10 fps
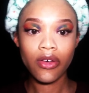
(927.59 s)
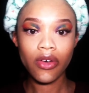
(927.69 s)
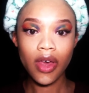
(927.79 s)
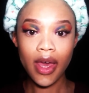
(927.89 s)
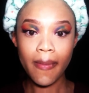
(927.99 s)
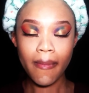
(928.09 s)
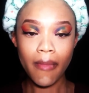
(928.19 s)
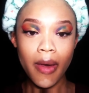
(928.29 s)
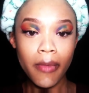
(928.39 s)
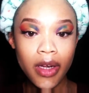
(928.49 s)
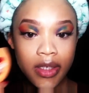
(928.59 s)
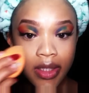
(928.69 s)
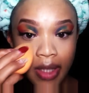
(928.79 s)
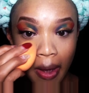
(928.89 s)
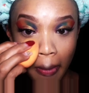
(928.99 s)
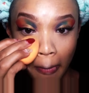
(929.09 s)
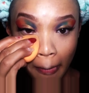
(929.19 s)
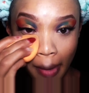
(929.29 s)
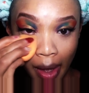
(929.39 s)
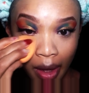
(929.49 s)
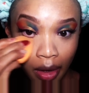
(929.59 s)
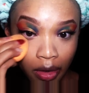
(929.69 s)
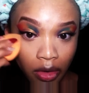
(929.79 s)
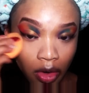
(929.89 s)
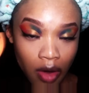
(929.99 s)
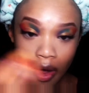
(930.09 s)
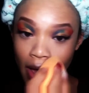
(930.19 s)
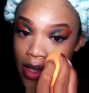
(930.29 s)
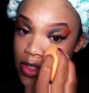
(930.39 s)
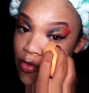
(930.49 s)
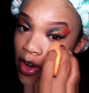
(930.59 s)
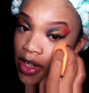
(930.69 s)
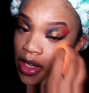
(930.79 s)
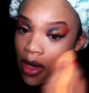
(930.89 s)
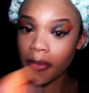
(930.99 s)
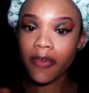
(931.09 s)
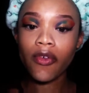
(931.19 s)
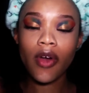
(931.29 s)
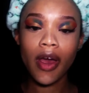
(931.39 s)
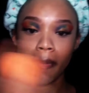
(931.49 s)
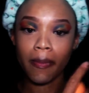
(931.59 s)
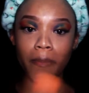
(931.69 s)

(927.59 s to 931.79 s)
Okay, I'm gonna set my under eyes right now before I